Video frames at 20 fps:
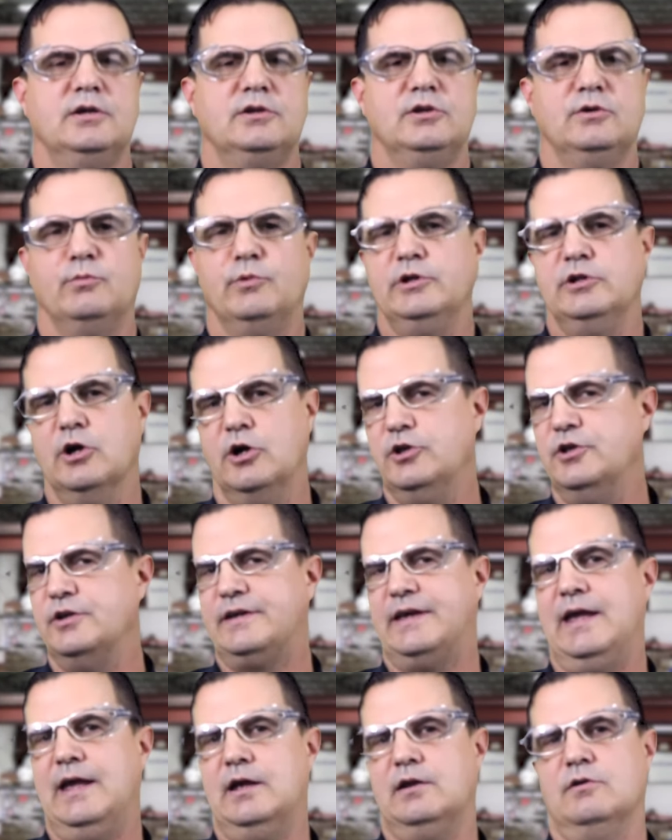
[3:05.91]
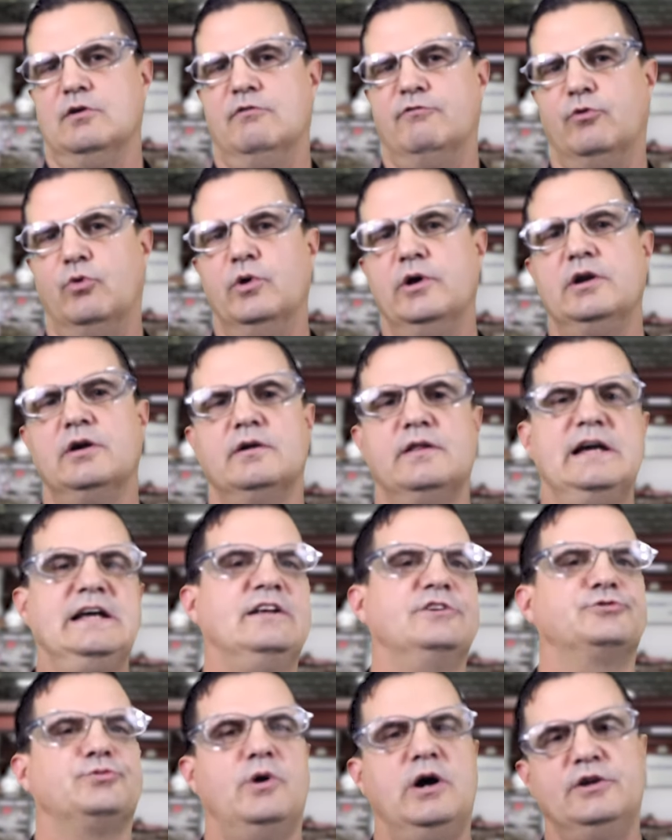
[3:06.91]
We know you can't avoid all that.
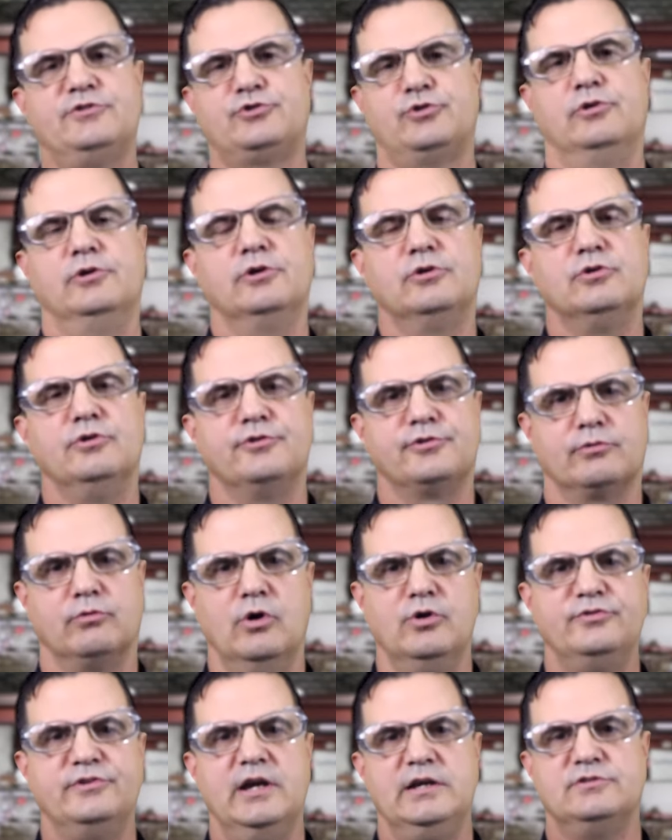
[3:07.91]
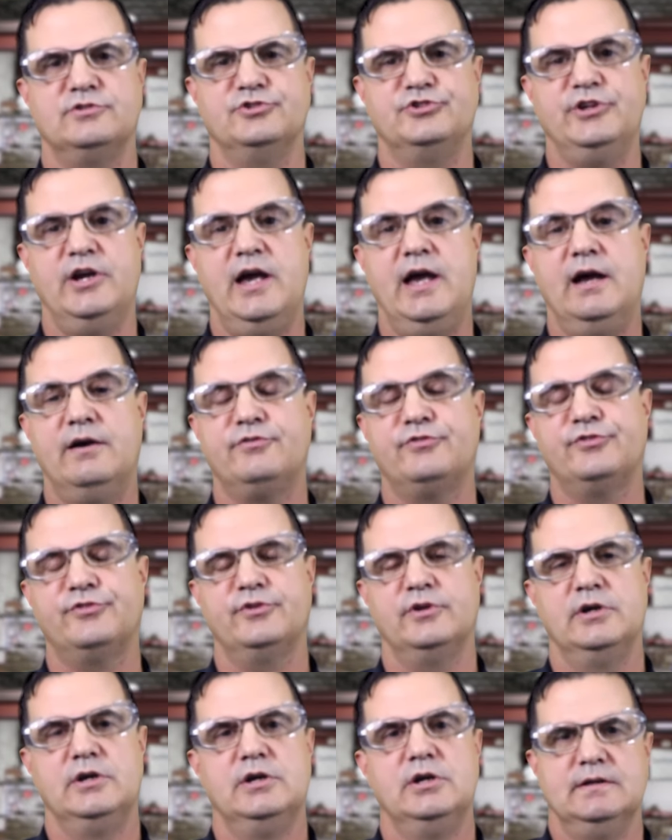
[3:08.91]
That's why it's critical to rotate the shafts.